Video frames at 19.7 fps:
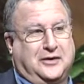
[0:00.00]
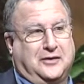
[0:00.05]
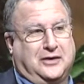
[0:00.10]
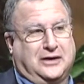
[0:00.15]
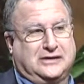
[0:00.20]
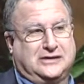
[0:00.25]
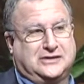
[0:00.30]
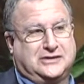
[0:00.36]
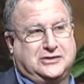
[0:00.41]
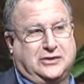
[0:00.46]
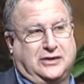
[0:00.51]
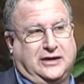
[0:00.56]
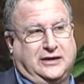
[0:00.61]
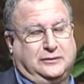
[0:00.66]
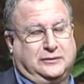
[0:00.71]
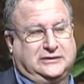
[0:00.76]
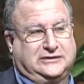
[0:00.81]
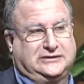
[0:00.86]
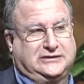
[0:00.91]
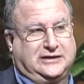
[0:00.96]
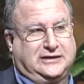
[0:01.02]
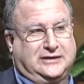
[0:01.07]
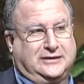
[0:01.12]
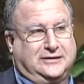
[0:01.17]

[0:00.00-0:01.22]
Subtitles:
I just thought he was